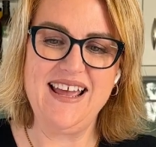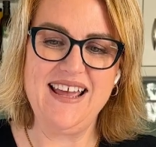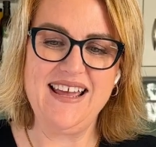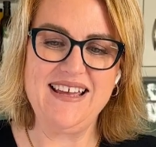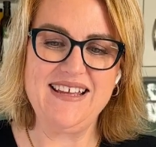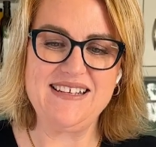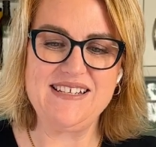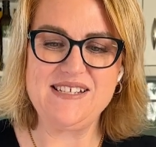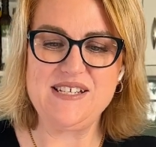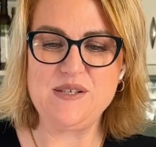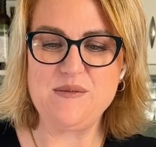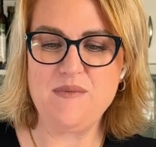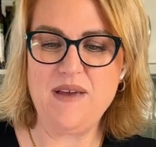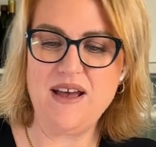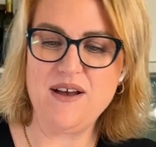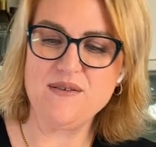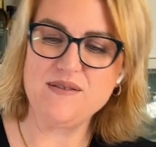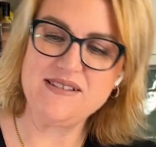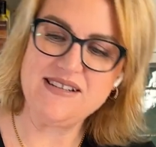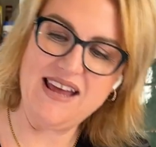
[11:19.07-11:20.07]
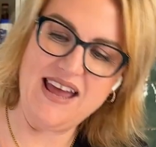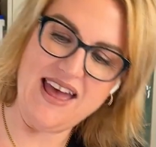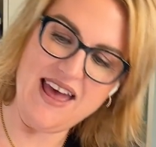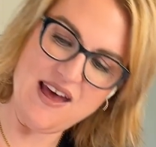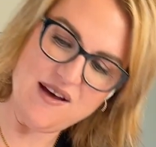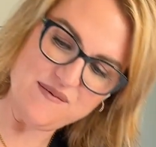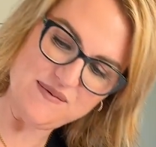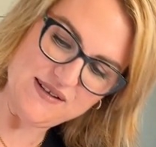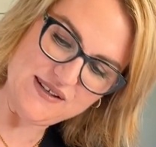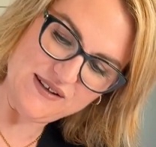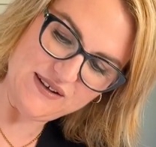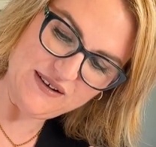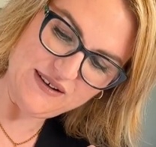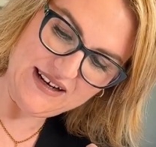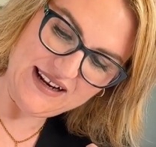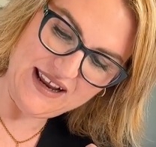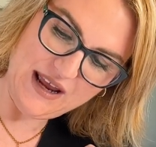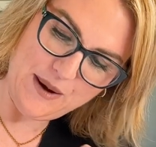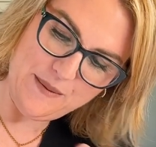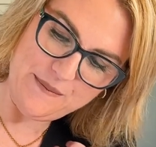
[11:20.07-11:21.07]
It smells
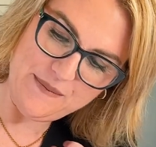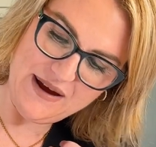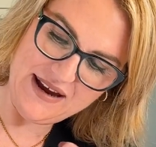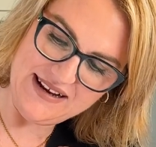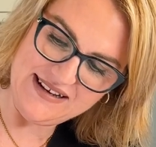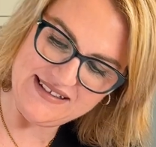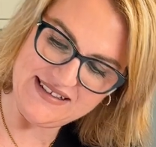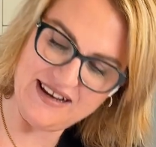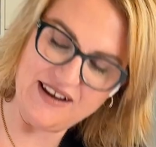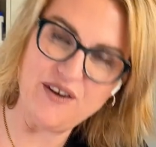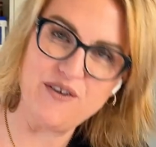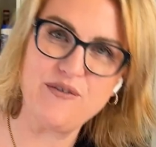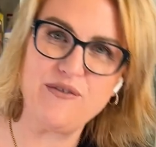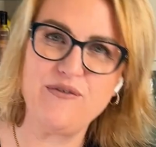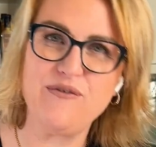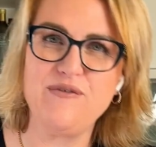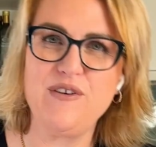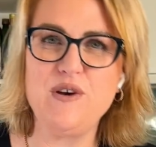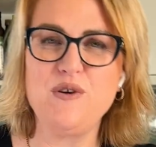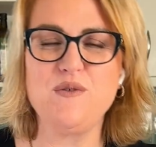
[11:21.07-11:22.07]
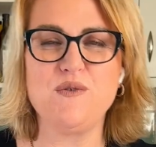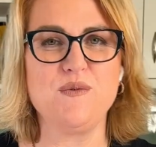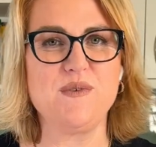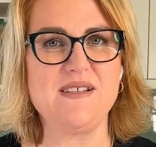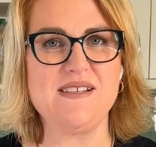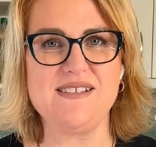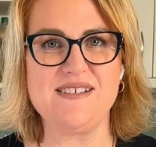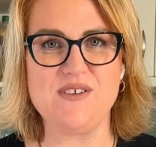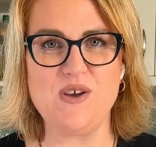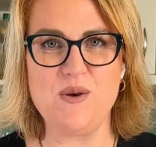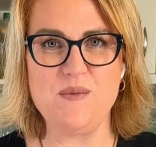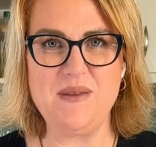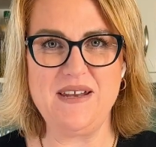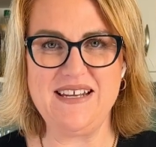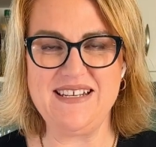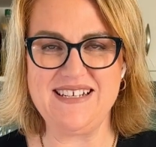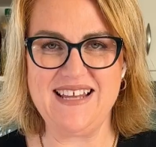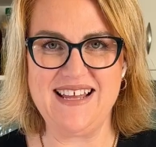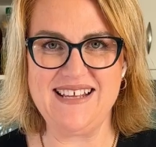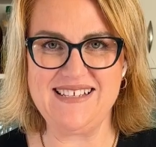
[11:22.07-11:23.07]
absolutely amazing, filled with so many
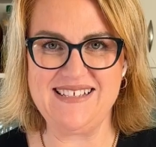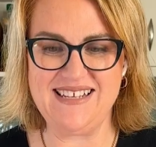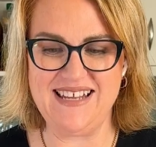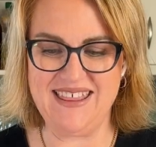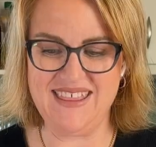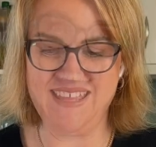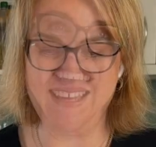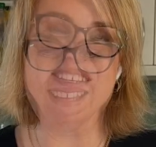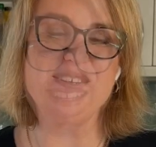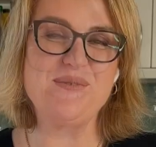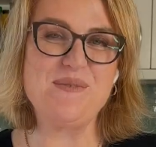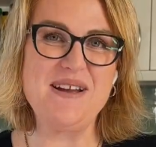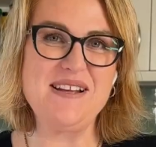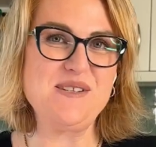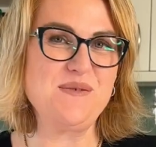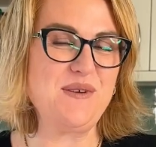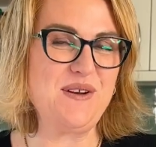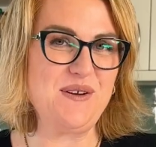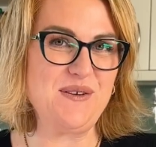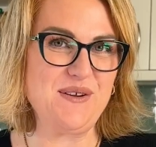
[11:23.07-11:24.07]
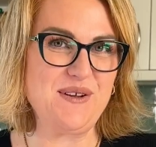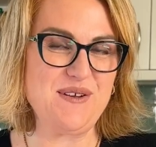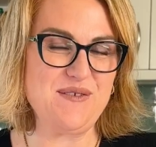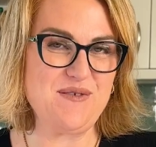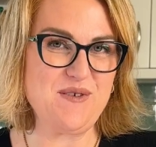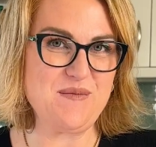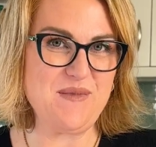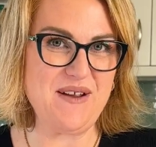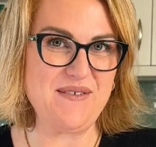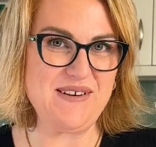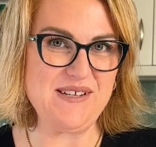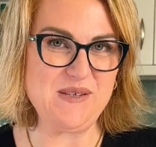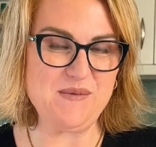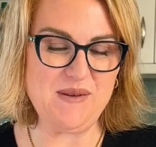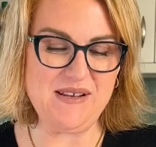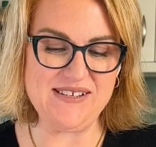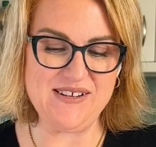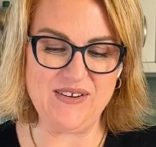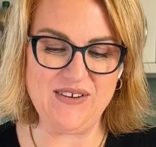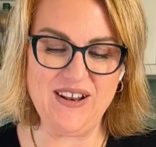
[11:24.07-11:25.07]
tasty things. As always, when you're looking for my
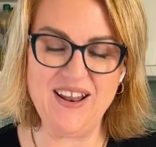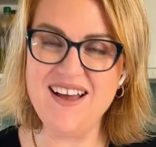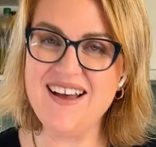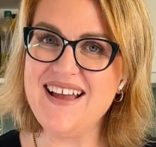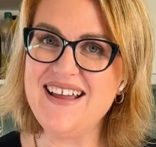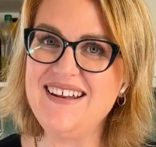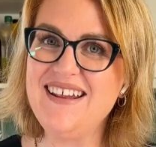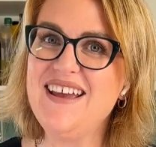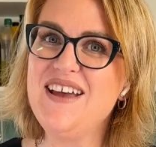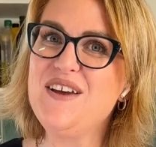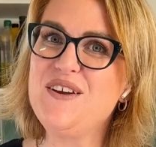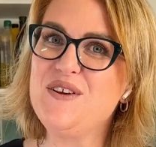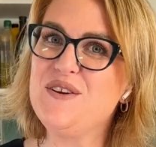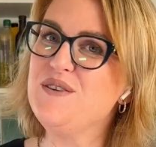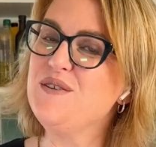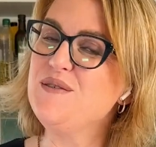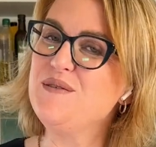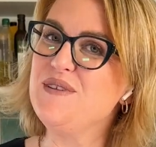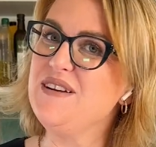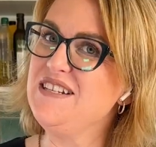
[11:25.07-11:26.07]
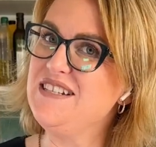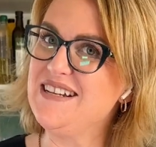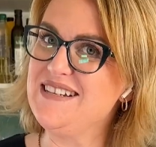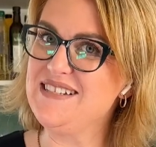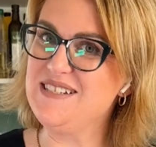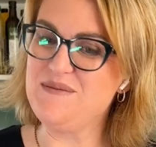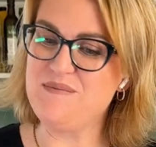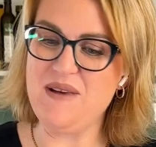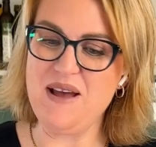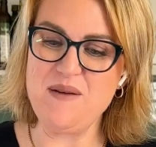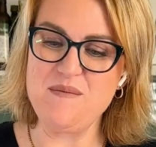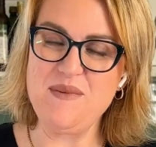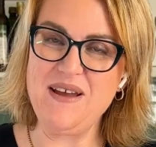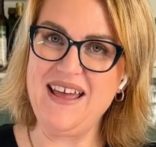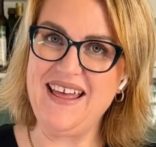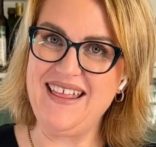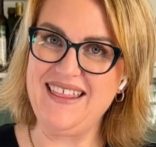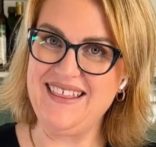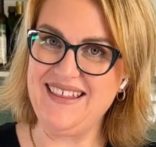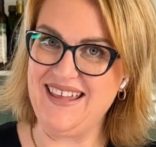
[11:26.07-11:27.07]
recipes online, Google Just a Mum
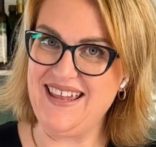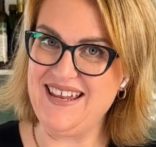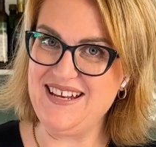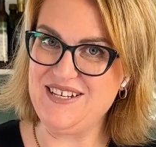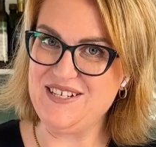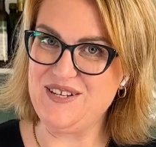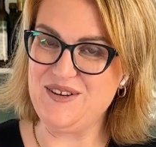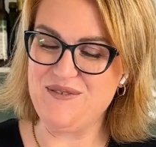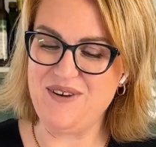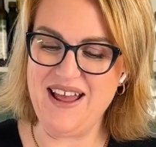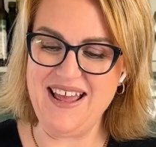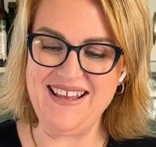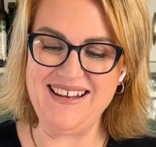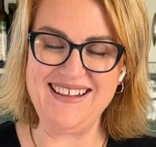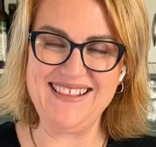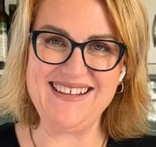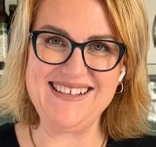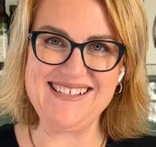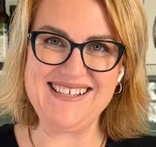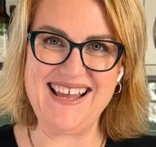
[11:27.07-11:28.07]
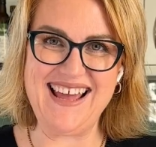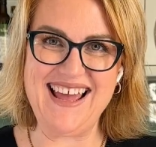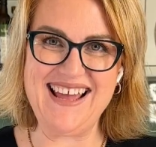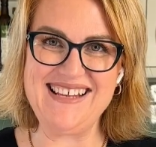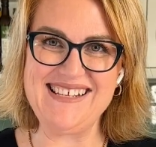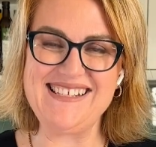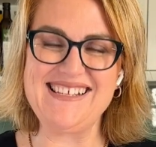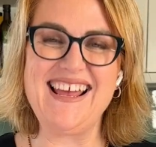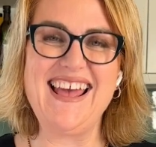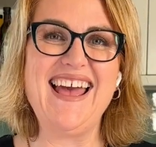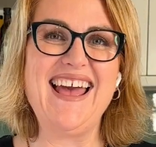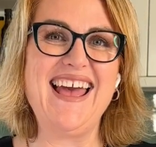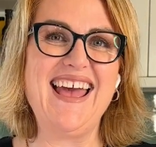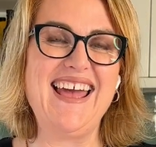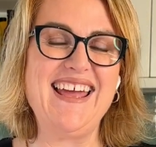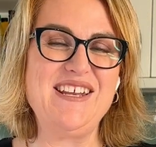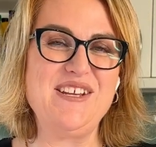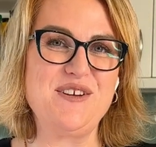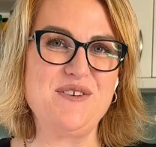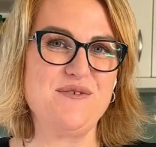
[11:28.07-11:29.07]
Quiche Lorraine in this case,
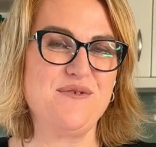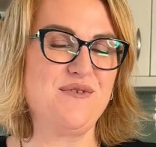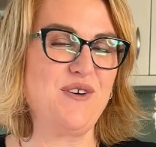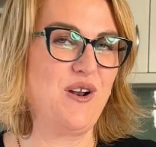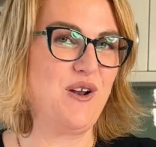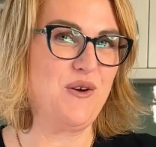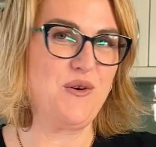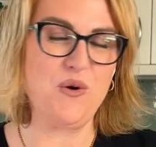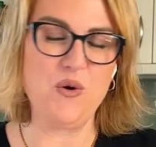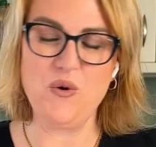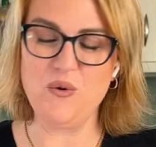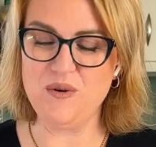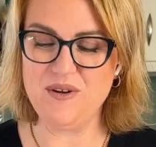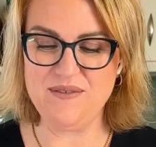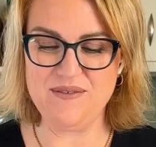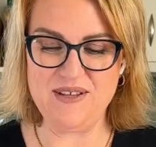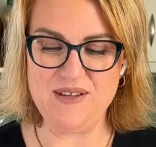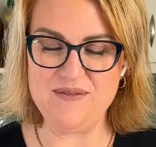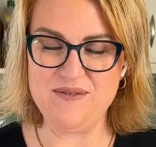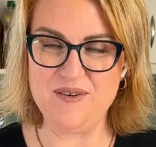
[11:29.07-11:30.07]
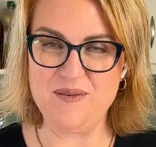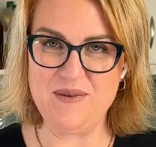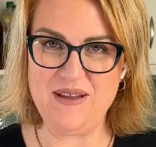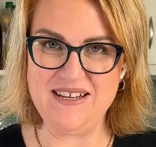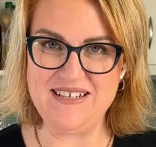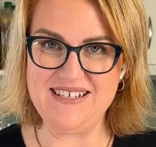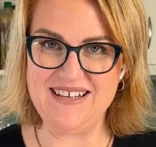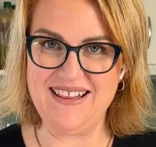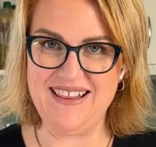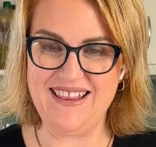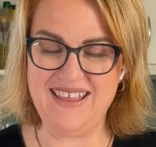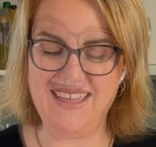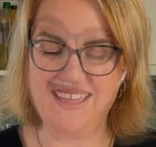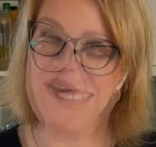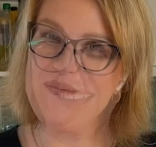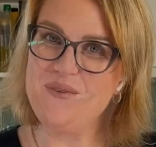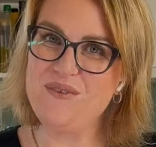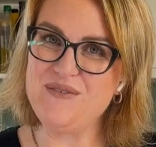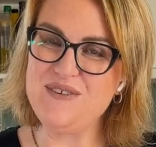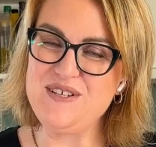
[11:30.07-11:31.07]
and you can follow all of the information there. I
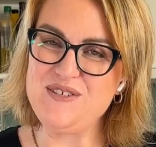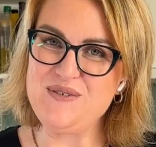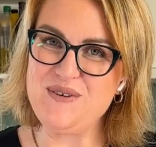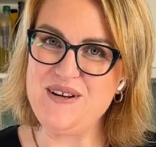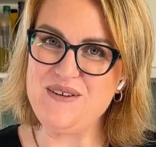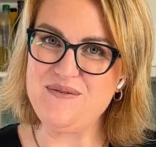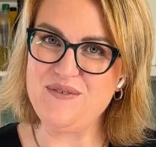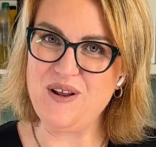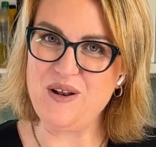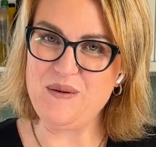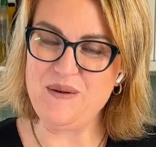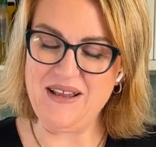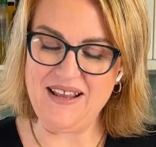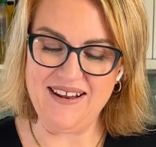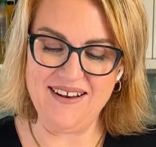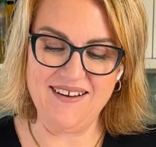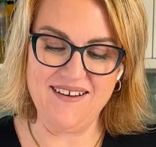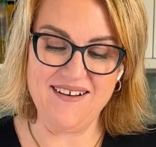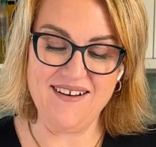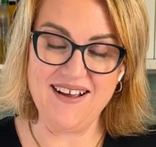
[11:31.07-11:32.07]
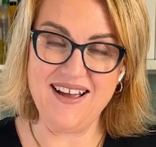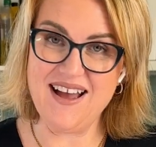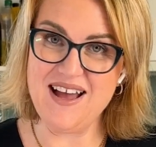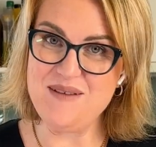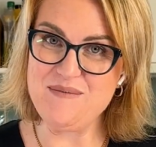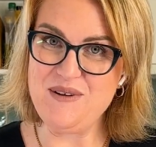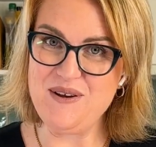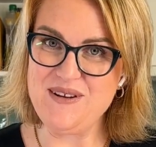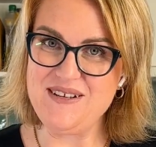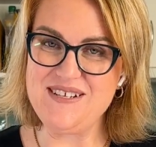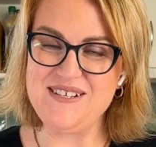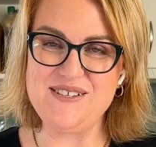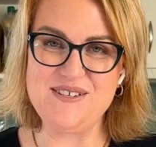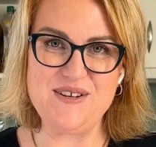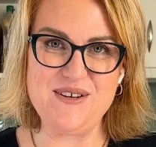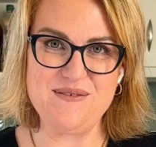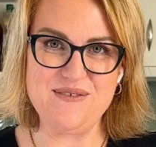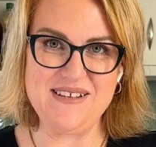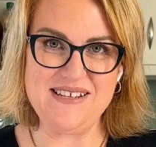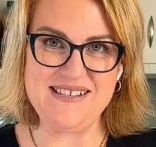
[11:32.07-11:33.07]
hope you've enjoyed following along. I'm going to
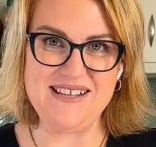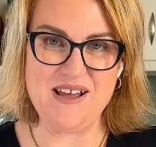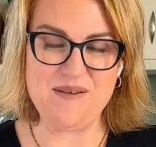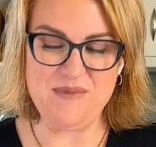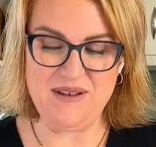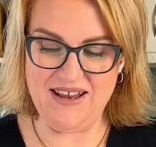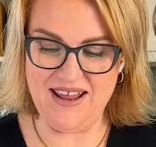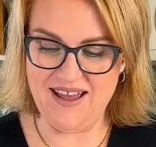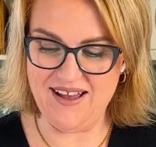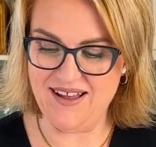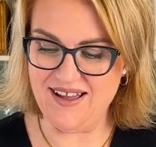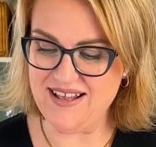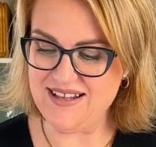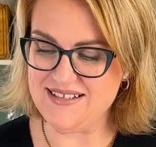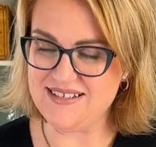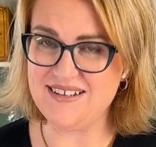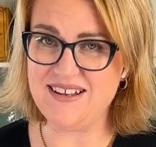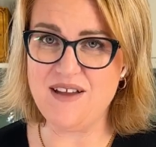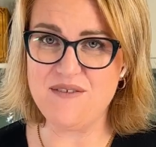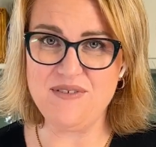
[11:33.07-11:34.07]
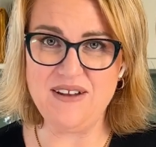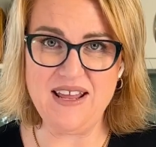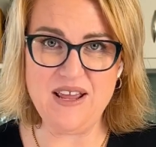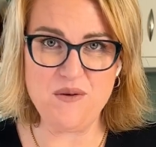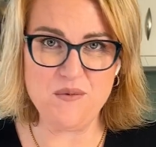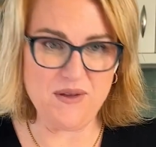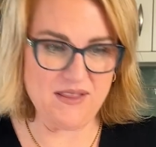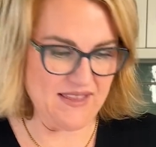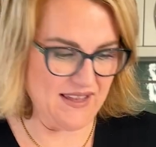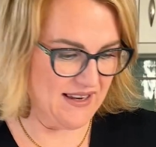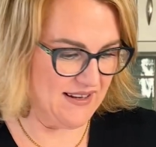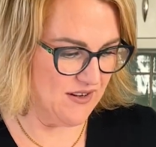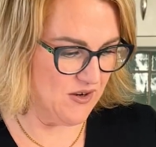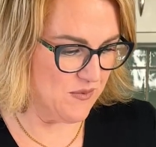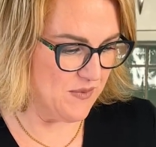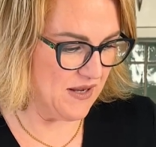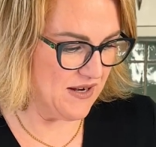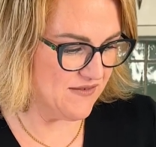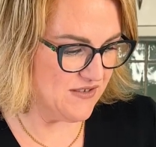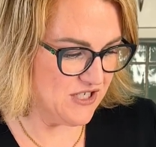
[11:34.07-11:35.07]
serve this up now. It's lovely with a little
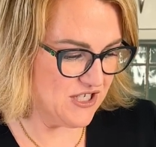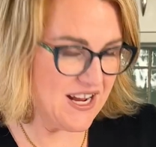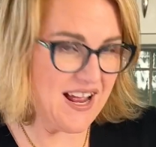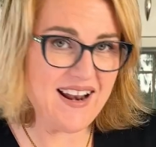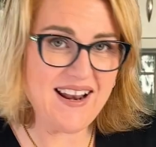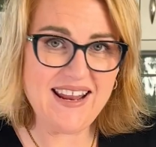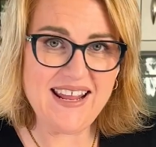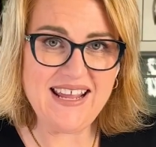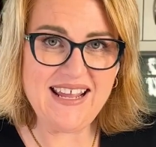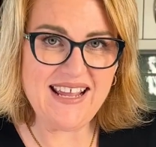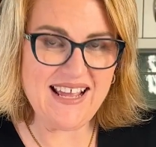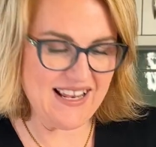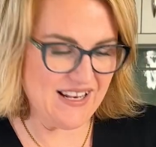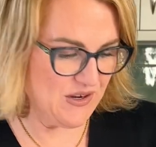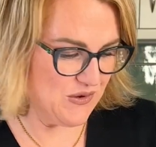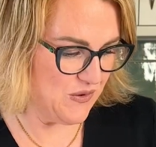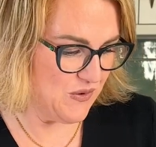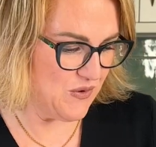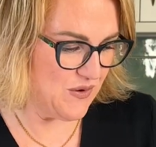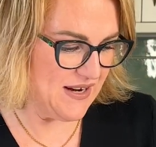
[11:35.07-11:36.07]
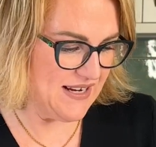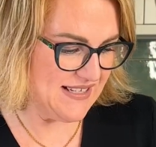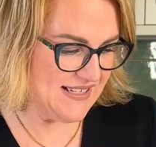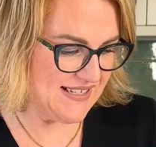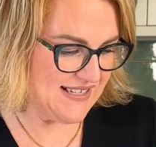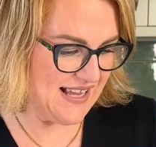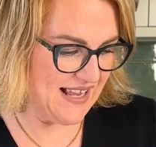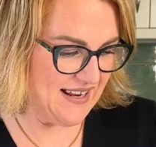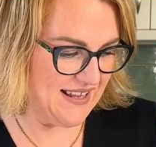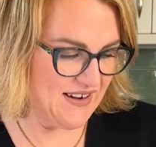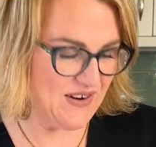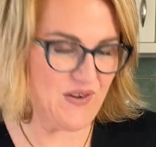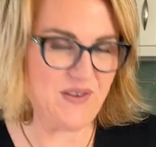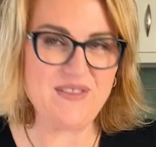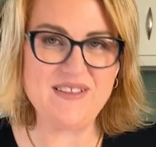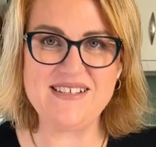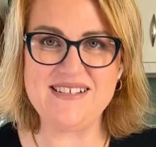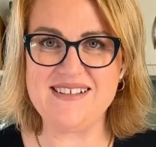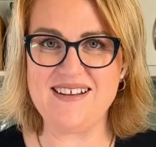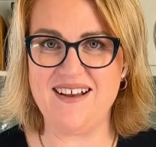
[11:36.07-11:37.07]
bit of chutney, a little green salad on
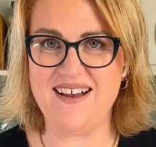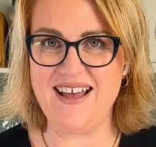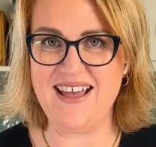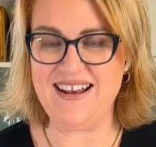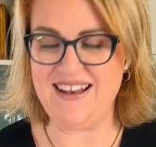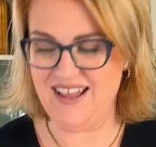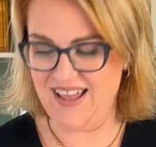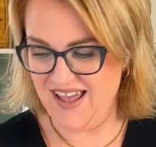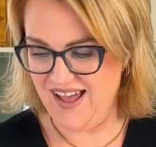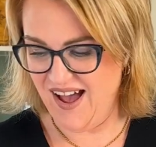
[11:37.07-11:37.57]
the side.